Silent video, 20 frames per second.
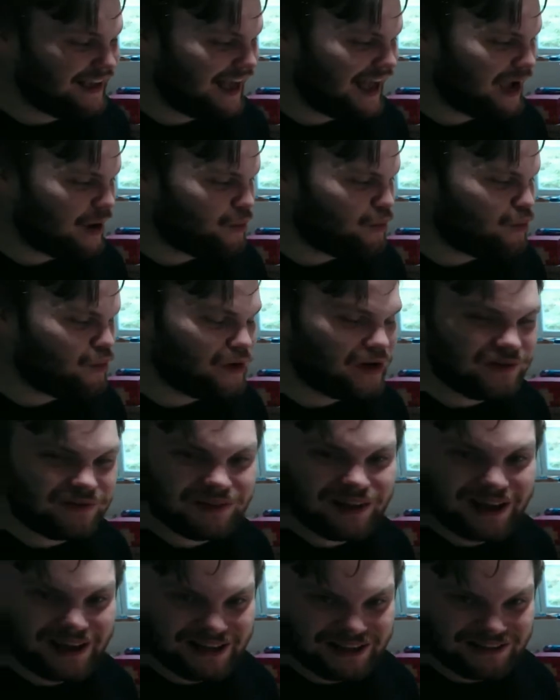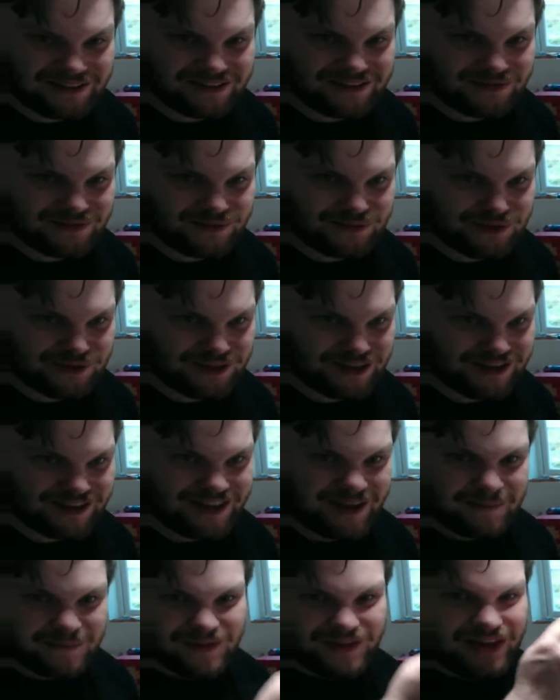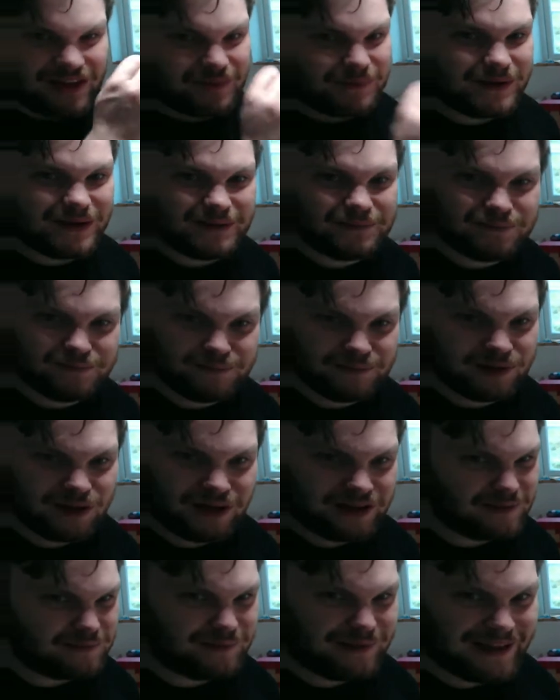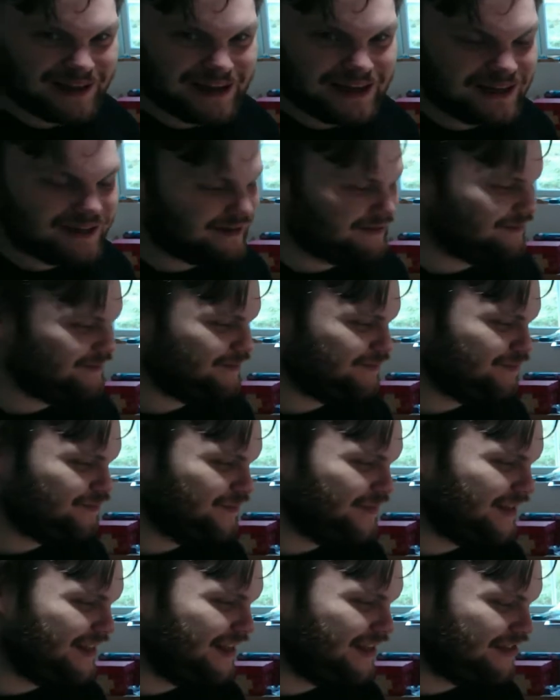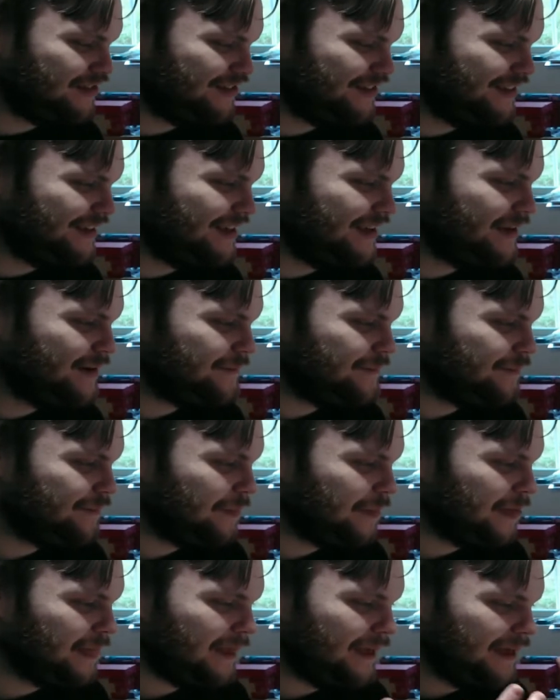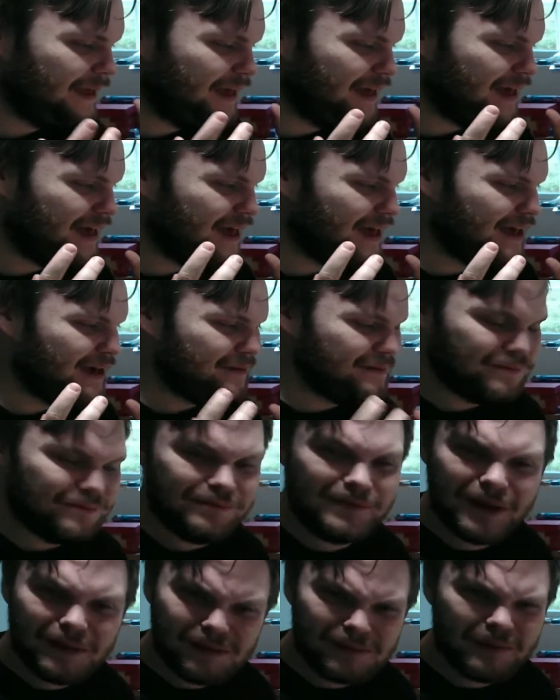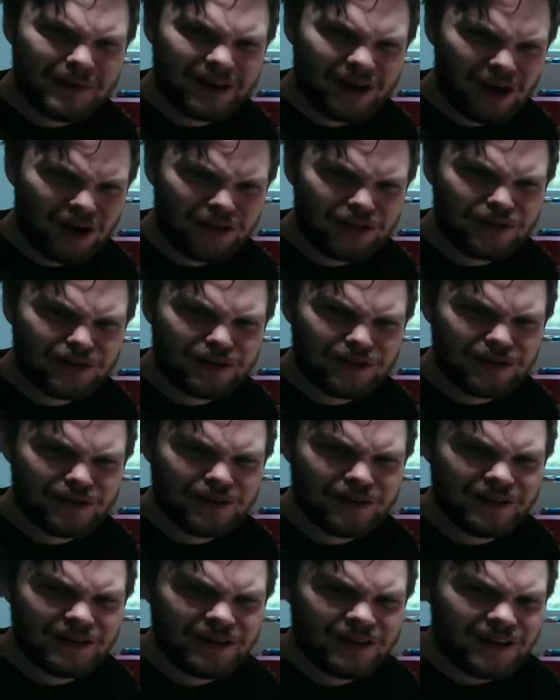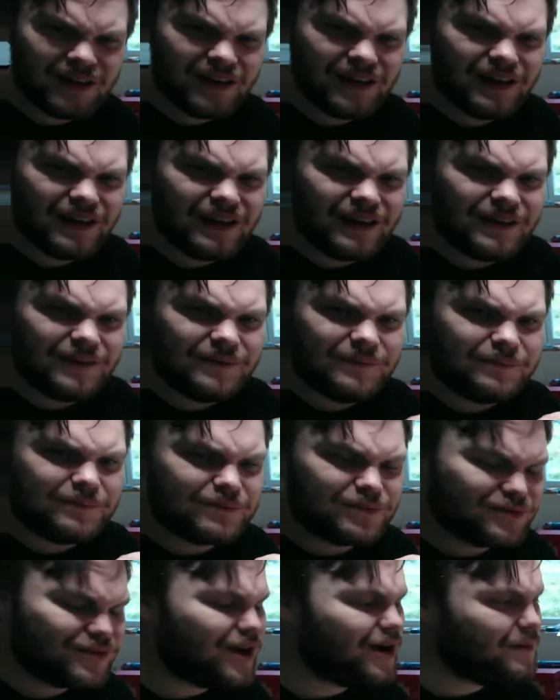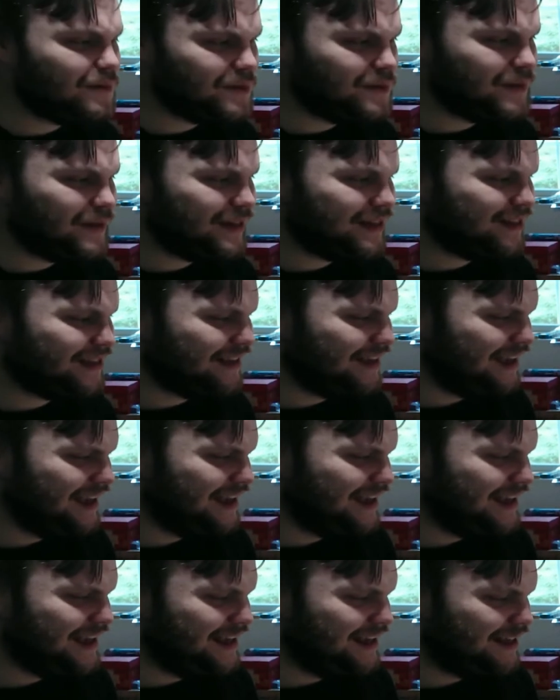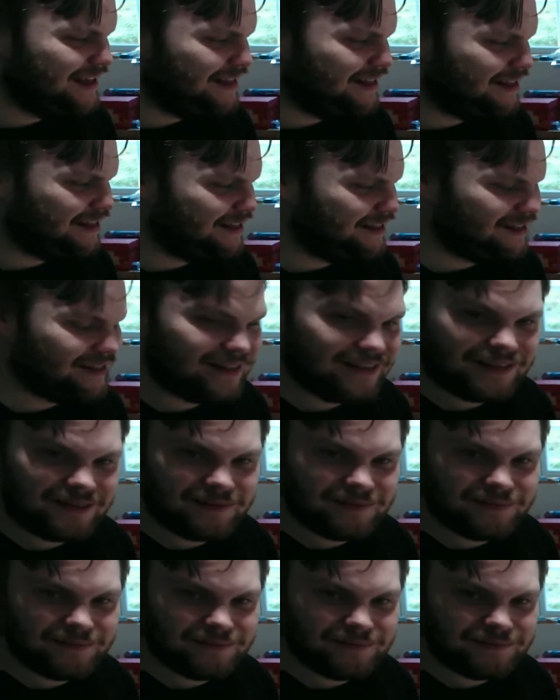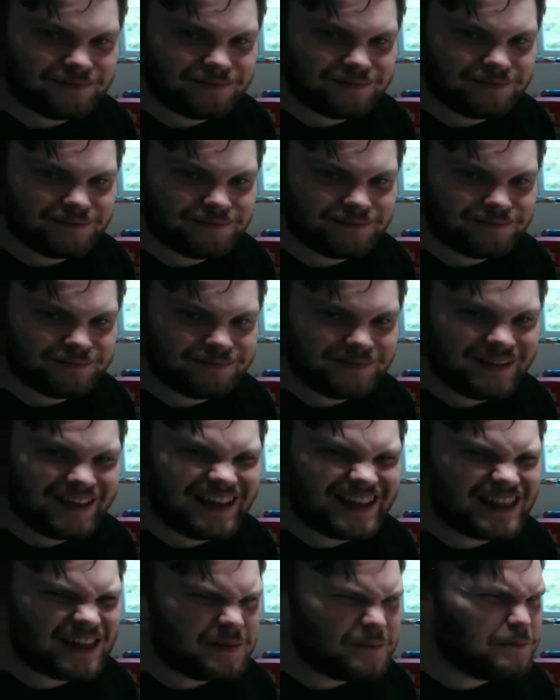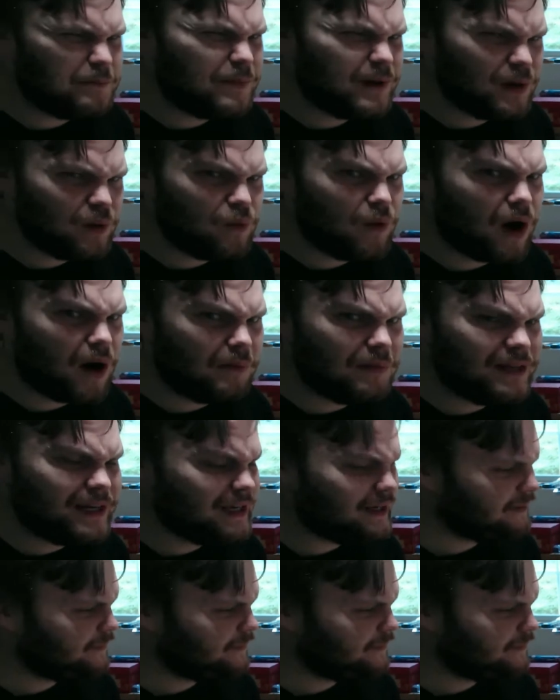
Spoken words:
I would have liked for the stem to just be plug and play, essentially. Maybe my other problem with this kit is it's a bit wobbly.